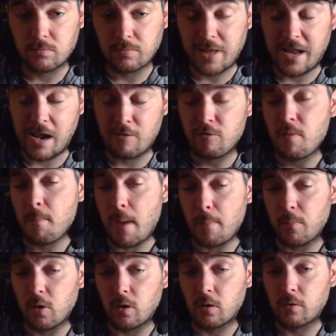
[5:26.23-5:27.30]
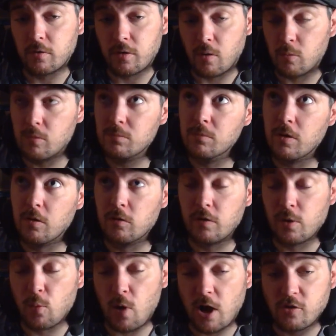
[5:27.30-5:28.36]
That I remember, so the
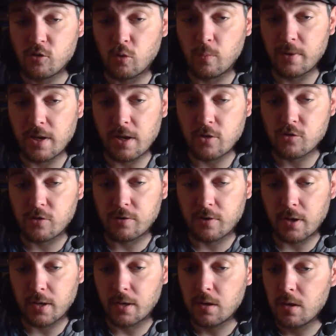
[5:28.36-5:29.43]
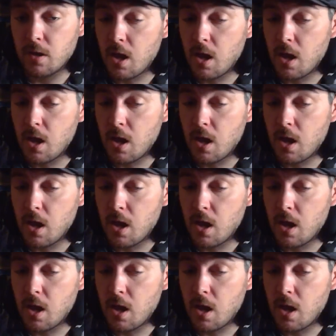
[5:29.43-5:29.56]
rewatch will be interesting.